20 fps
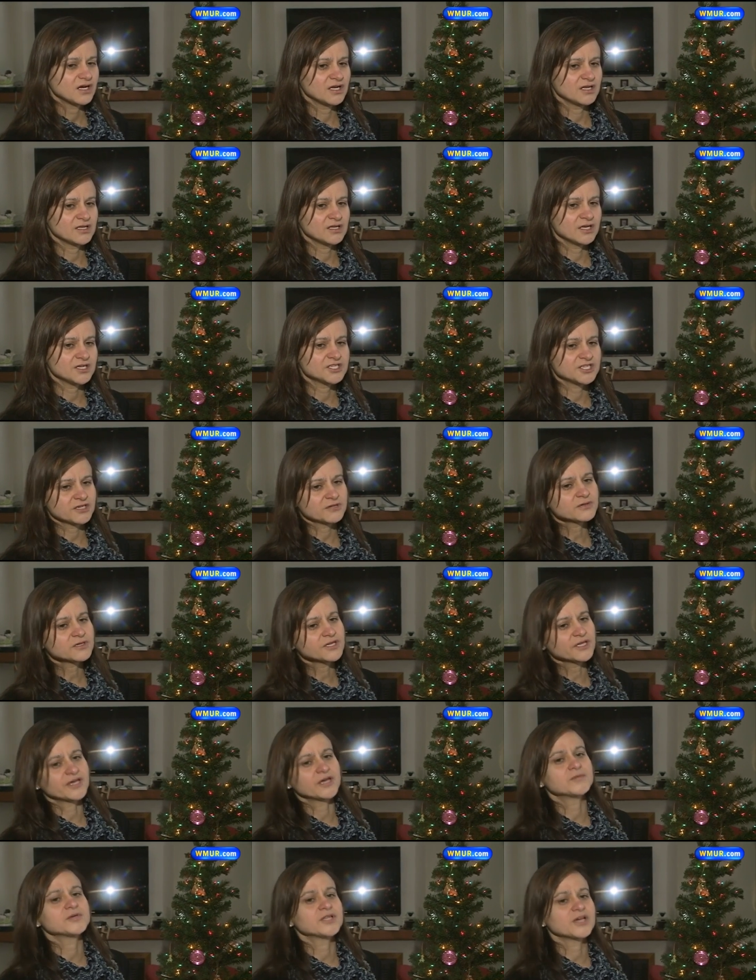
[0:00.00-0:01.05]
And I
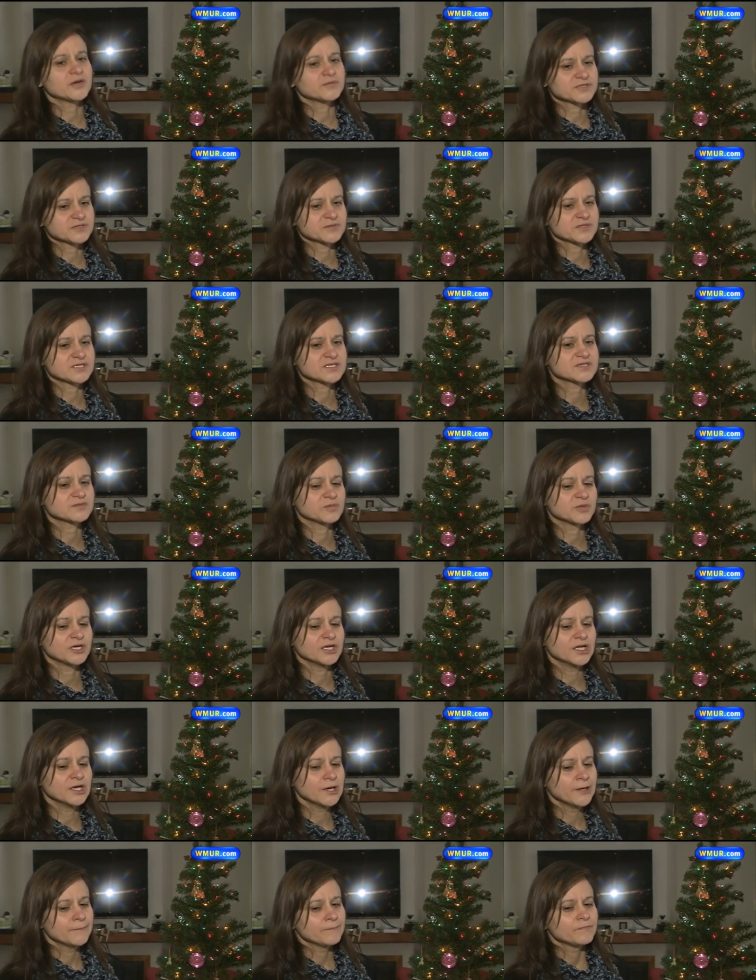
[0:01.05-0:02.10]
generally am an optimist,
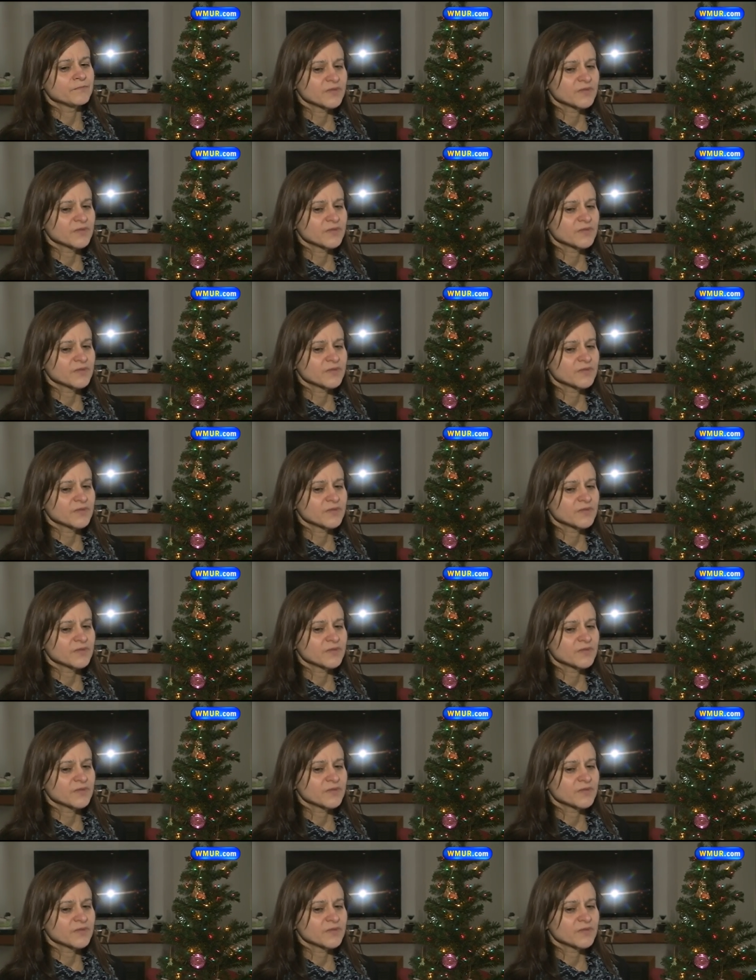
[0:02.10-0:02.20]
but